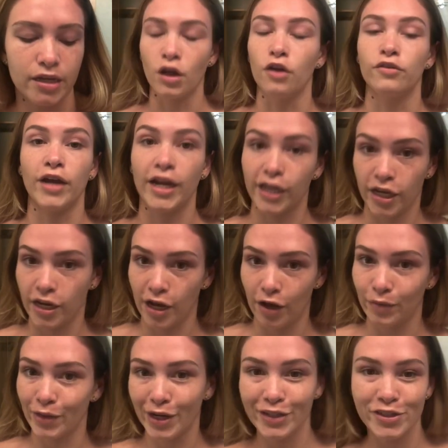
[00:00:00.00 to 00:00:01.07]
Alrighty, and now
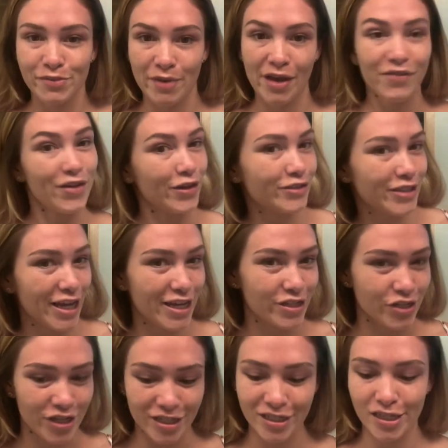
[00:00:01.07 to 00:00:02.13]
I'm gonna do my foundation.